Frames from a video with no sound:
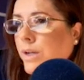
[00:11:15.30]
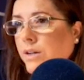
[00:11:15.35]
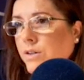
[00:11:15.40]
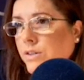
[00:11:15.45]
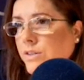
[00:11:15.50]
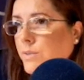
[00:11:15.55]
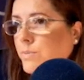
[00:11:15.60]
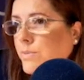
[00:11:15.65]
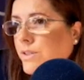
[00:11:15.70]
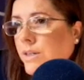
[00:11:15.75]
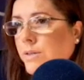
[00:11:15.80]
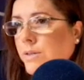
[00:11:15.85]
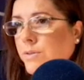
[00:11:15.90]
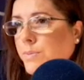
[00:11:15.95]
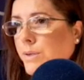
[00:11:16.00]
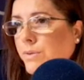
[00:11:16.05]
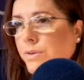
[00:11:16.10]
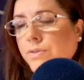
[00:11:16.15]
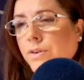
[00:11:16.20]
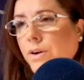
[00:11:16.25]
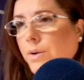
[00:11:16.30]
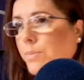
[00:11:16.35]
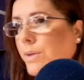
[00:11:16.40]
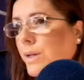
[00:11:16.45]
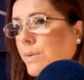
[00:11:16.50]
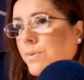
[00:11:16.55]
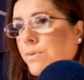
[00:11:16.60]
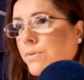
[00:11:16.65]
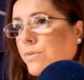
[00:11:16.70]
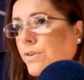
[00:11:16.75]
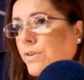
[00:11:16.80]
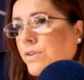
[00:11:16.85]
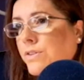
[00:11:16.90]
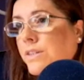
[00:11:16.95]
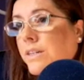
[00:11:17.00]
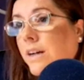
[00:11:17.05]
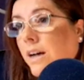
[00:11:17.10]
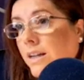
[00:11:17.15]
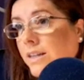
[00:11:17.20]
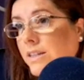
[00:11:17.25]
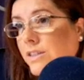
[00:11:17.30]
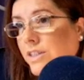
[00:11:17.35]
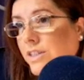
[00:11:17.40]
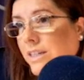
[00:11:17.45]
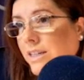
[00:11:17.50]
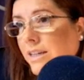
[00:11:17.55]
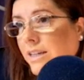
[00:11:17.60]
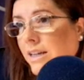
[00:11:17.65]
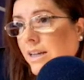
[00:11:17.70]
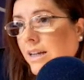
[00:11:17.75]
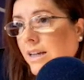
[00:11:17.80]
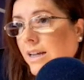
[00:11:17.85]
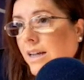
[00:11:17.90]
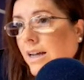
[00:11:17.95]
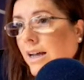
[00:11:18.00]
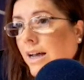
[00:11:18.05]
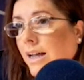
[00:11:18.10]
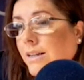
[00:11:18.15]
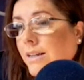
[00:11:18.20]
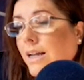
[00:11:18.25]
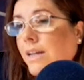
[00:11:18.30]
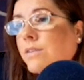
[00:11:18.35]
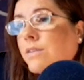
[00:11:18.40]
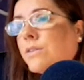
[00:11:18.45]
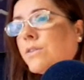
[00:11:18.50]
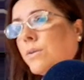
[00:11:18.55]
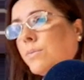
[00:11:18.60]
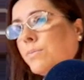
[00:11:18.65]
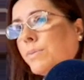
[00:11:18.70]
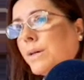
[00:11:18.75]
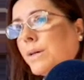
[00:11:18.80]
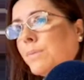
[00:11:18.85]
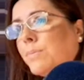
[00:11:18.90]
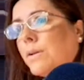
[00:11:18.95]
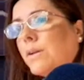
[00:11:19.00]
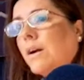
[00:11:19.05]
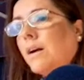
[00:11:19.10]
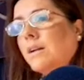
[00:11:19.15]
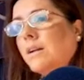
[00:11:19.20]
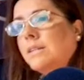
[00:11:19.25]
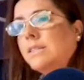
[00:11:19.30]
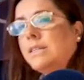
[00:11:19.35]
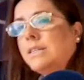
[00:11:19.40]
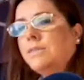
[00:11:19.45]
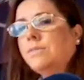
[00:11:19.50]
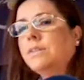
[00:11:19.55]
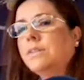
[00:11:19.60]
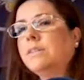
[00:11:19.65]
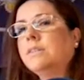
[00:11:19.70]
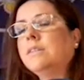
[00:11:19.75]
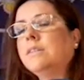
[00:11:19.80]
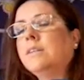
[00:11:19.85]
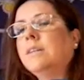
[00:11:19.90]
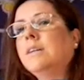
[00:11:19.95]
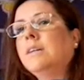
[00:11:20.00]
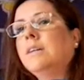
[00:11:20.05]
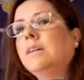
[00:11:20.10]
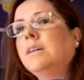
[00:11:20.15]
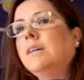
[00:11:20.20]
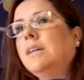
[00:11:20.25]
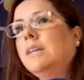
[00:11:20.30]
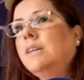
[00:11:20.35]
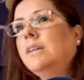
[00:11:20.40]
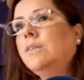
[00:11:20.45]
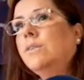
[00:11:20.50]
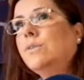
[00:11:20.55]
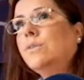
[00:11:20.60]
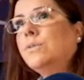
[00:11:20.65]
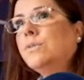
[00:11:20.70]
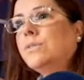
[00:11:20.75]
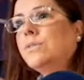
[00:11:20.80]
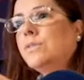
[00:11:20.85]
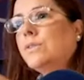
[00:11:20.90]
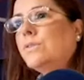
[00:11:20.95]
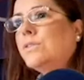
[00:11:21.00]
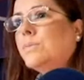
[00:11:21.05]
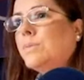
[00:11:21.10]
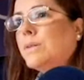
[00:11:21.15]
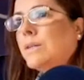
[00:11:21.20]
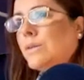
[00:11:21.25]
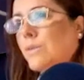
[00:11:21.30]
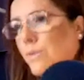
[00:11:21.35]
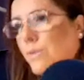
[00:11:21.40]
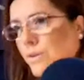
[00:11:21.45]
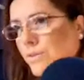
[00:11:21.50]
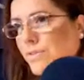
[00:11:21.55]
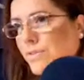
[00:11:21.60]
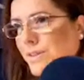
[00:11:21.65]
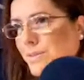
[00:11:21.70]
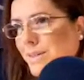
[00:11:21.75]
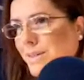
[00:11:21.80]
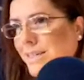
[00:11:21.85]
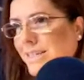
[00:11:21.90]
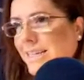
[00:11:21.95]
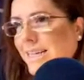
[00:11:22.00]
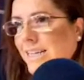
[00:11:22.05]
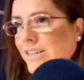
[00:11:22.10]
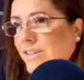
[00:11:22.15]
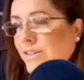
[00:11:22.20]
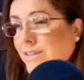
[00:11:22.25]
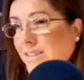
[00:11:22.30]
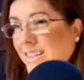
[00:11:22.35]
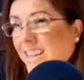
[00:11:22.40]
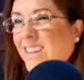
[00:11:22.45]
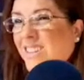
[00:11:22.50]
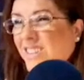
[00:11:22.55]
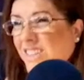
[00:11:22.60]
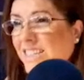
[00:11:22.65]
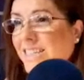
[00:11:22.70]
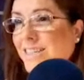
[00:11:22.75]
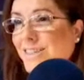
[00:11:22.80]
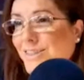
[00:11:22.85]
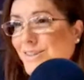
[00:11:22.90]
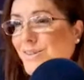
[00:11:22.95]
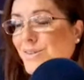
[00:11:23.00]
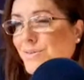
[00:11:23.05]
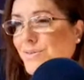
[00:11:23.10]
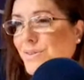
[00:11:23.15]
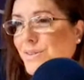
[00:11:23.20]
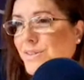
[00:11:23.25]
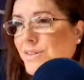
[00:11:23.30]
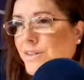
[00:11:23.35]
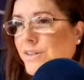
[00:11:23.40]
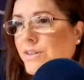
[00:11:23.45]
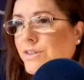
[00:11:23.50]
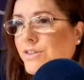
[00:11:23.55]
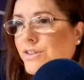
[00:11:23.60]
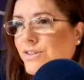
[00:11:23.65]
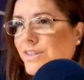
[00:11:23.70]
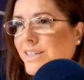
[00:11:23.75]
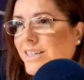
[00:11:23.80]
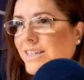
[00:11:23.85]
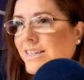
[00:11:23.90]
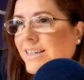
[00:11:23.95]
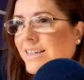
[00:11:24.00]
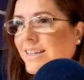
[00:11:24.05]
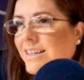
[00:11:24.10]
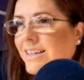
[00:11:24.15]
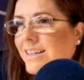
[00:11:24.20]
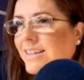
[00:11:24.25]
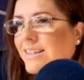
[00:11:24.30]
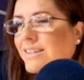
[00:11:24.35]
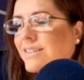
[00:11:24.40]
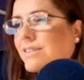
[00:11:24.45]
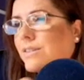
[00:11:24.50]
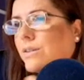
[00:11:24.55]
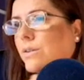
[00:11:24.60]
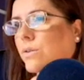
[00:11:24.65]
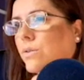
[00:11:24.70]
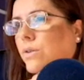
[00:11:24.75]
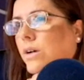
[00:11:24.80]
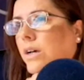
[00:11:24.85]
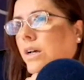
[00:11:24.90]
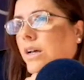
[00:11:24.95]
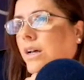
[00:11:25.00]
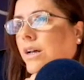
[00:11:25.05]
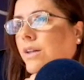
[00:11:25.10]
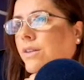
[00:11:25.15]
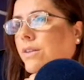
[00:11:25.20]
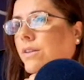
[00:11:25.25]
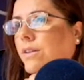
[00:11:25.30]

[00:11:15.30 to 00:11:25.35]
We could sometimes be referring people for psychology. And some people aren't even, suitable at all for the medications. They actually need to go for surgery. So